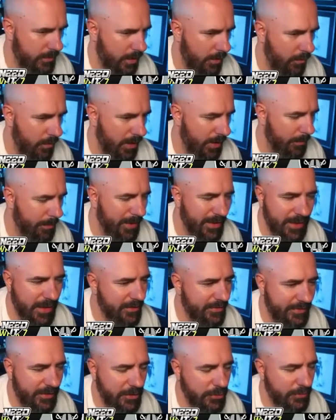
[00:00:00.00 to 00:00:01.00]
want, but they
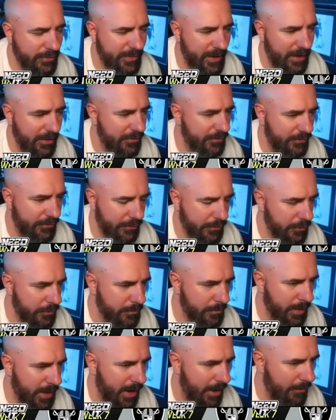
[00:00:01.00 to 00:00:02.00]
see, you say it's June,
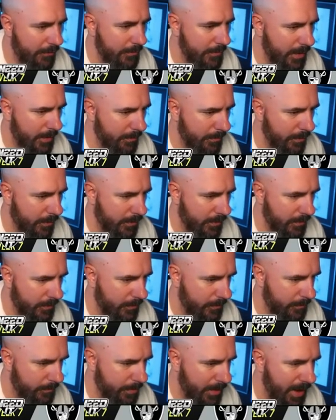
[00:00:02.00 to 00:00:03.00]
but I remember
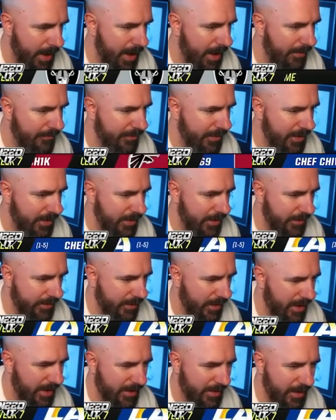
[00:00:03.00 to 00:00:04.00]
Pavin and
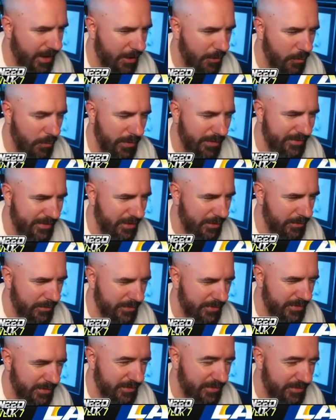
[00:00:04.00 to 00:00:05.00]
like, I don't want to say it was
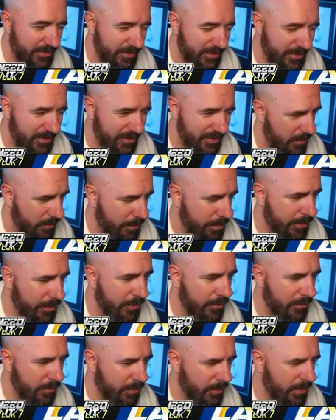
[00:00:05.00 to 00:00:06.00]
this year, but
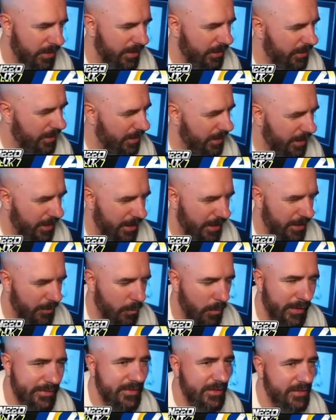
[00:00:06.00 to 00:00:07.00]
a, it
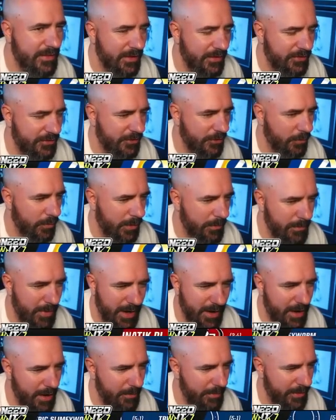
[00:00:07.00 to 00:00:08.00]
wasn't this year. What might
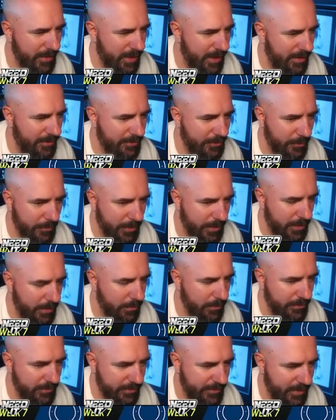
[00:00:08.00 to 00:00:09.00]
not have been last year, but it
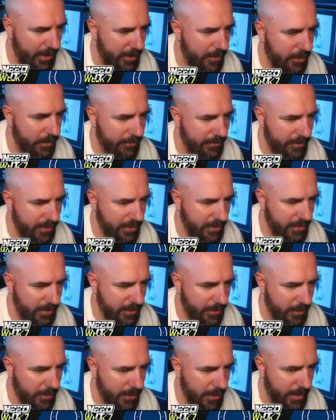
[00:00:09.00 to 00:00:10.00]
was a tight offset
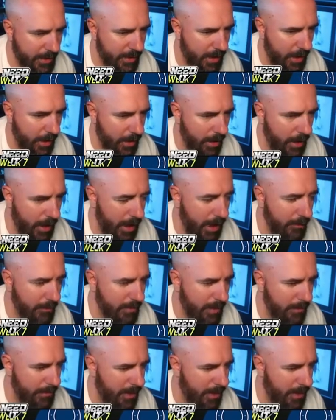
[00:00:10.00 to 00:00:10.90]
year. And I remember I